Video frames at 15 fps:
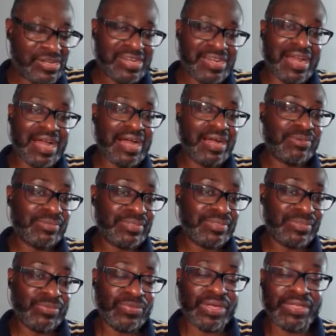Nah.
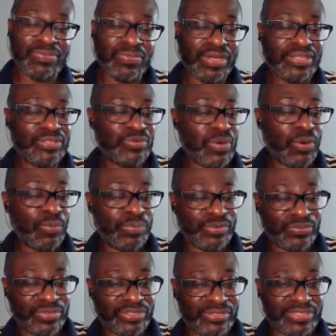What you
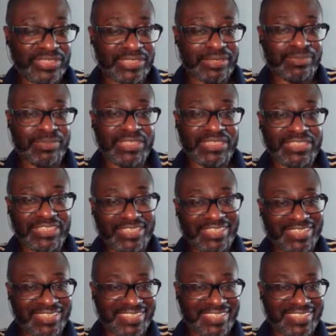open with on Jimmy G?